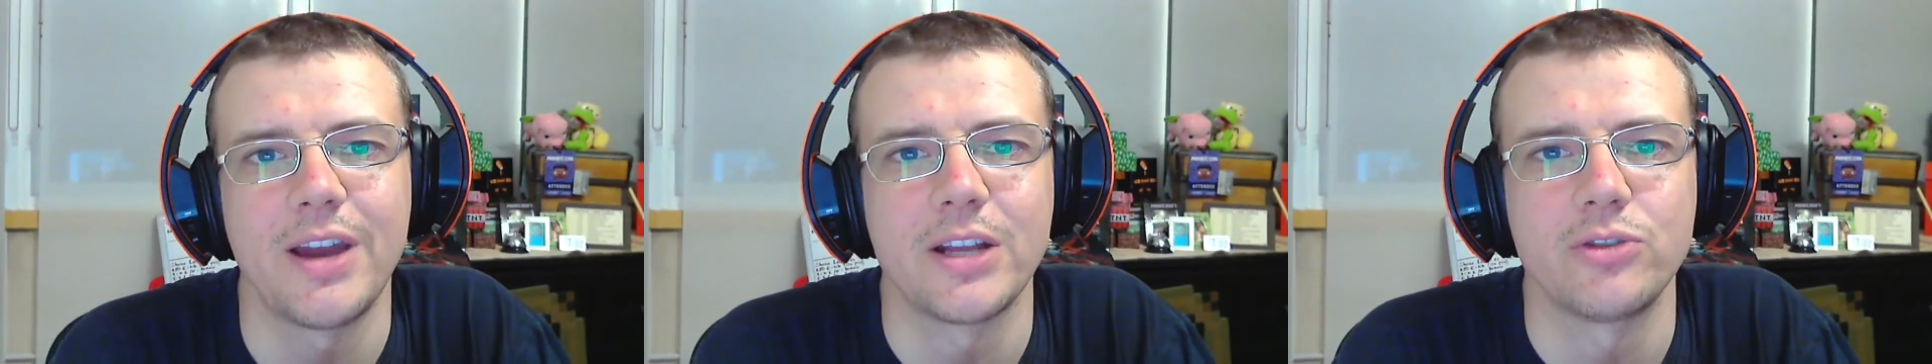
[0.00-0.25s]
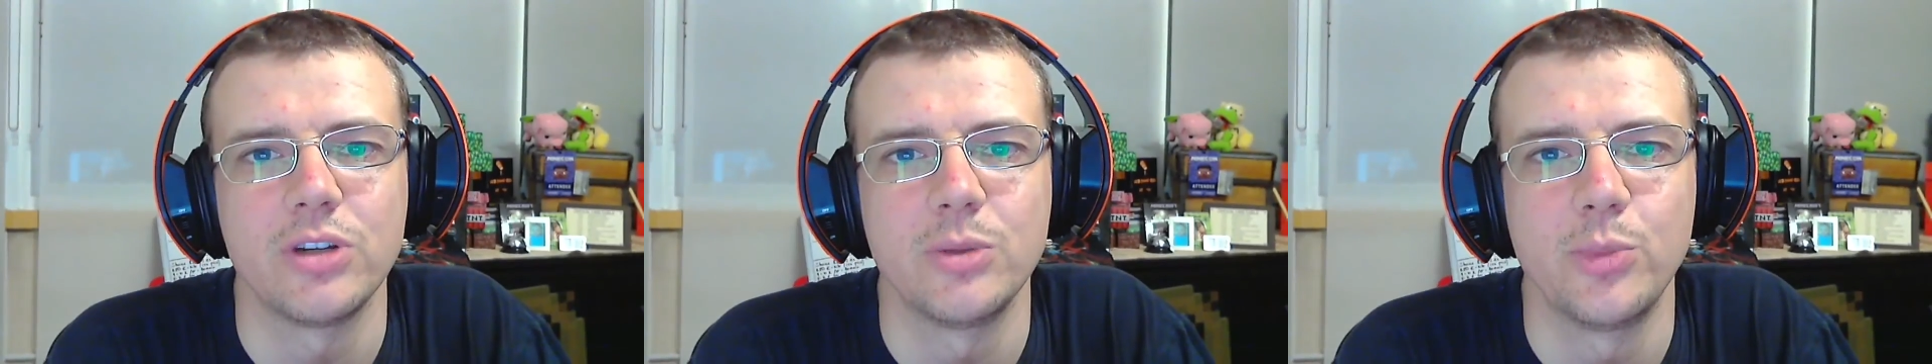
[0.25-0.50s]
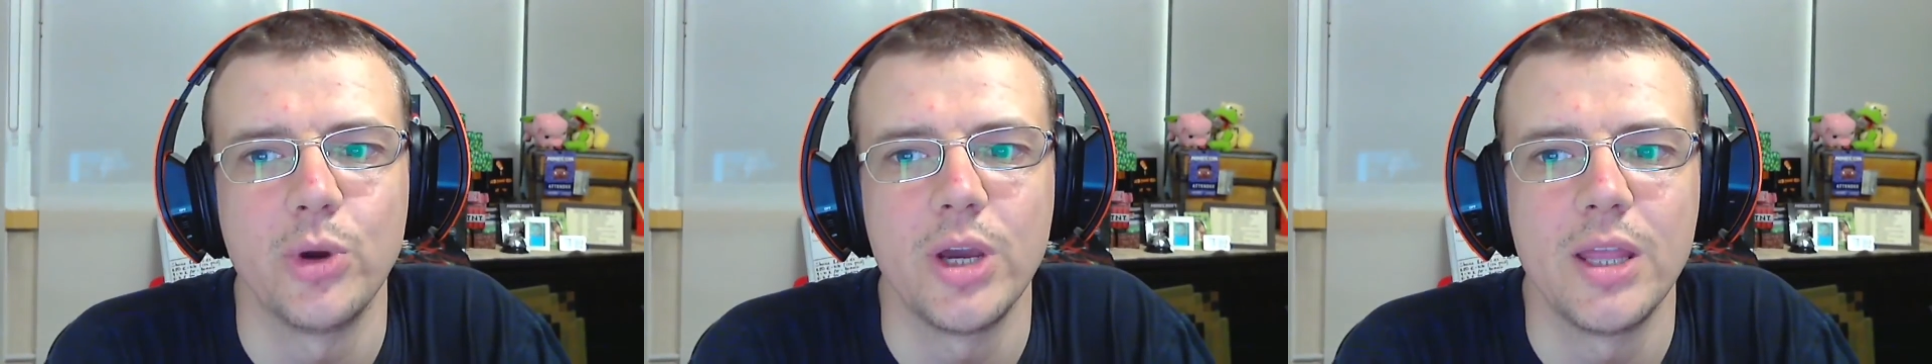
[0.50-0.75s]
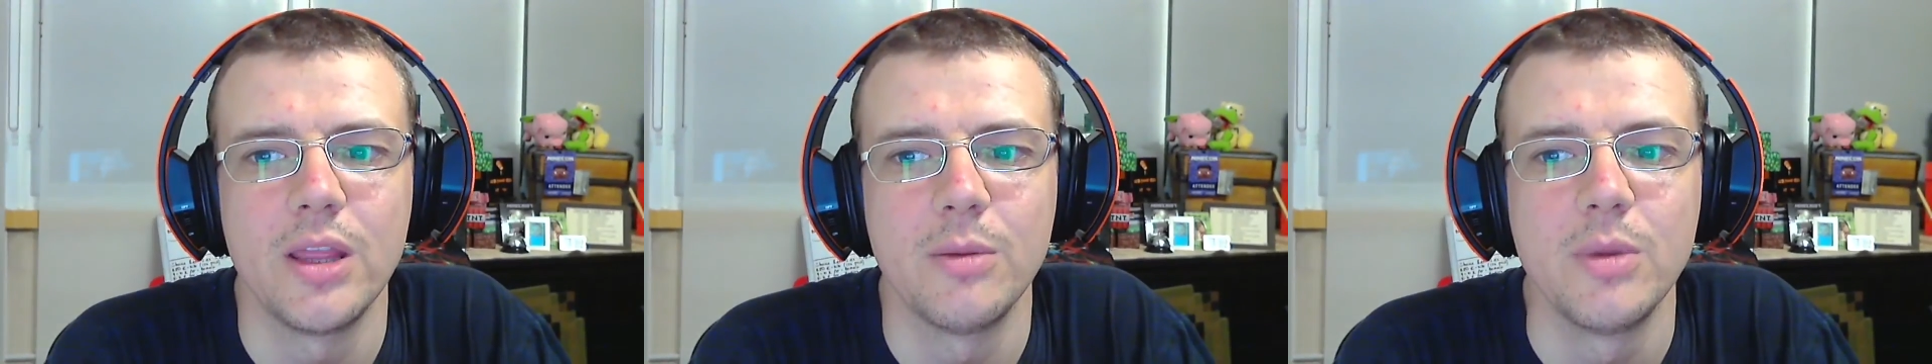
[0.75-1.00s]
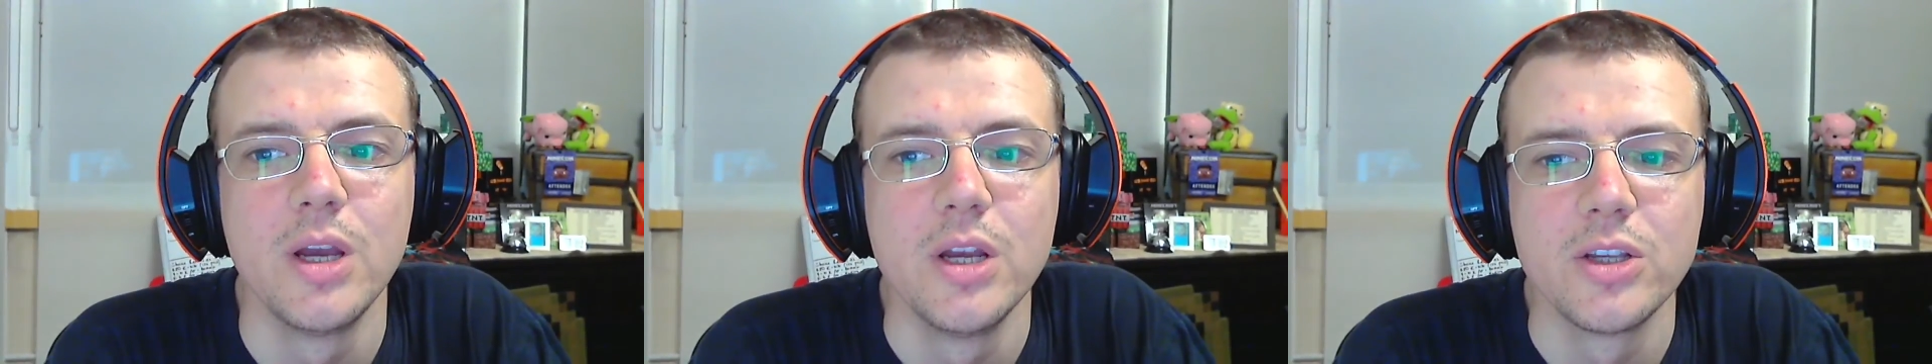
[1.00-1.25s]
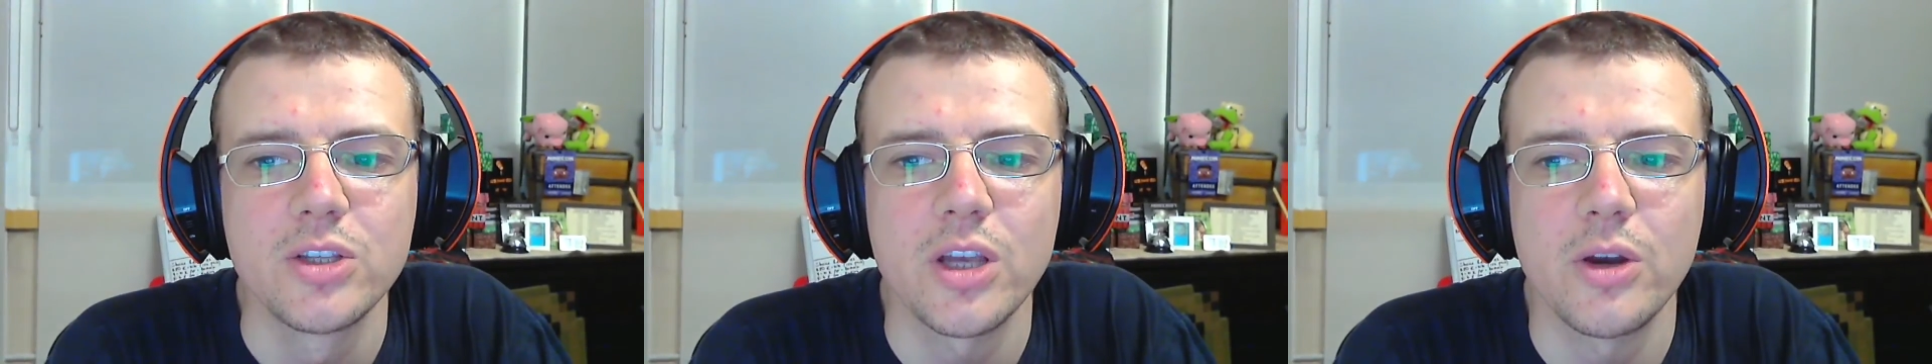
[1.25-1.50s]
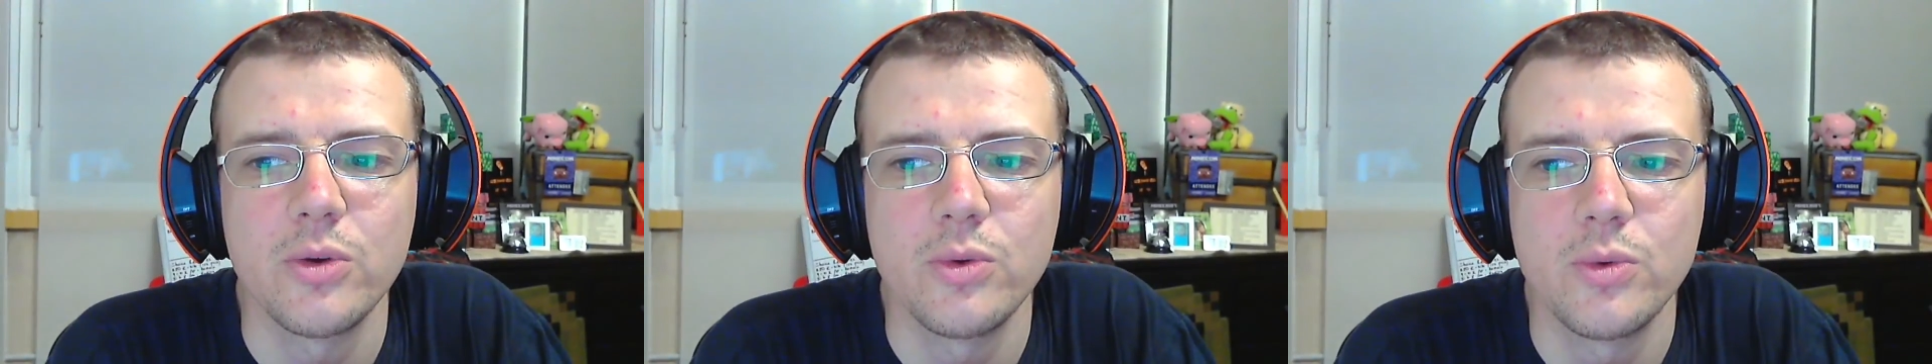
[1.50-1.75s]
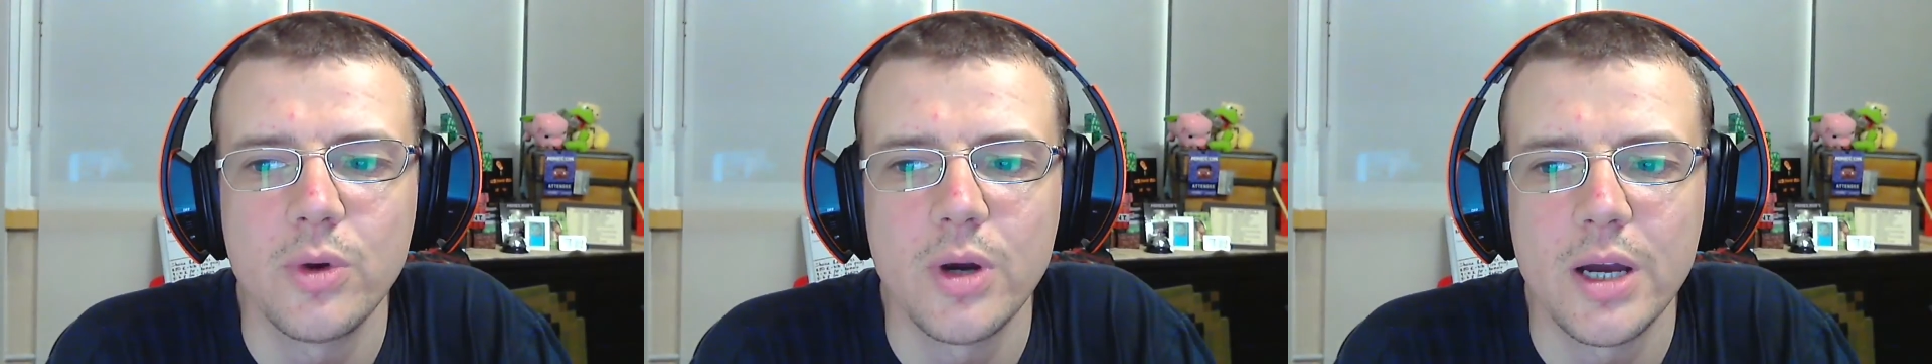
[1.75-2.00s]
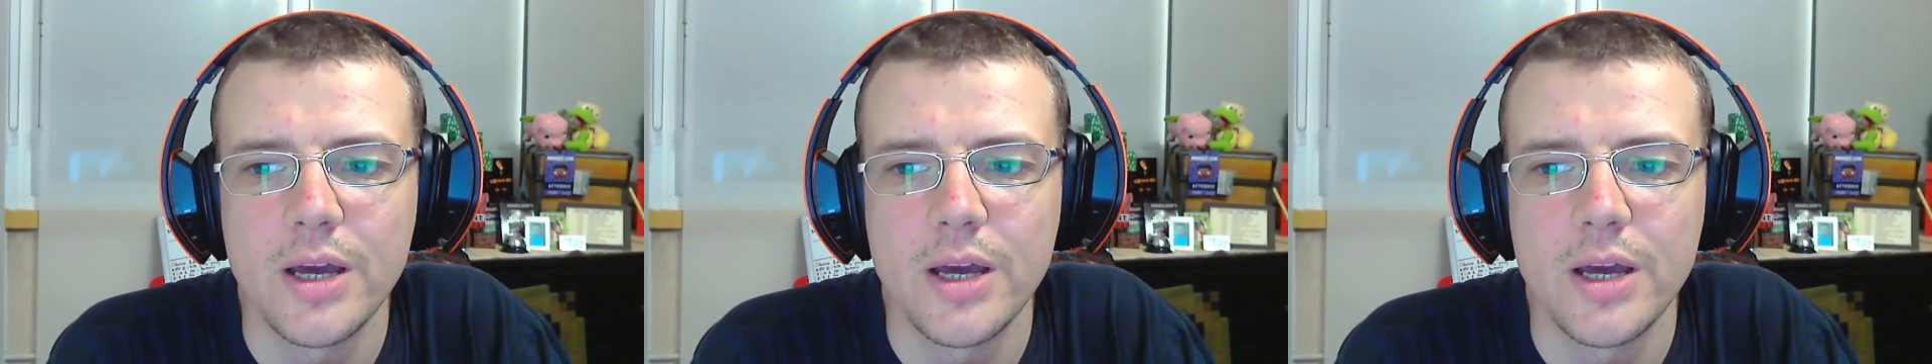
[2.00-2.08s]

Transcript: the factory to put in them. So